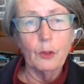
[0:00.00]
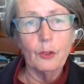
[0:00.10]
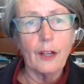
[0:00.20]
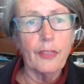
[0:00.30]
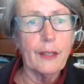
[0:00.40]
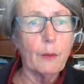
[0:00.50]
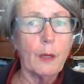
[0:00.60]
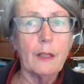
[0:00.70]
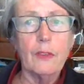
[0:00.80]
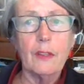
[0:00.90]
Well, look, so, I
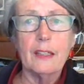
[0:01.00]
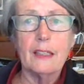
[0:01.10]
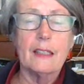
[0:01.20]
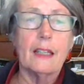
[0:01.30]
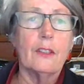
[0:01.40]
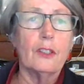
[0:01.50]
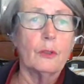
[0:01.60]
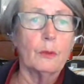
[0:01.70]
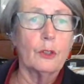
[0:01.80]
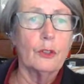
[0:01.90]
think one of the things there
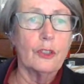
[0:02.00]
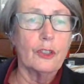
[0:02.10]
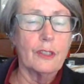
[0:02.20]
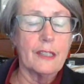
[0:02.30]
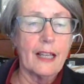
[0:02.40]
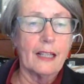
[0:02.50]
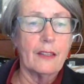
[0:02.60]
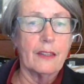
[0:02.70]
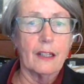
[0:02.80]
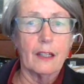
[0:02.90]
that you alluded to,
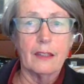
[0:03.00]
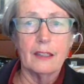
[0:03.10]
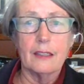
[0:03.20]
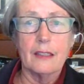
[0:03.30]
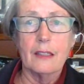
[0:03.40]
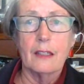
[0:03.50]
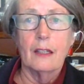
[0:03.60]
Sally, that I think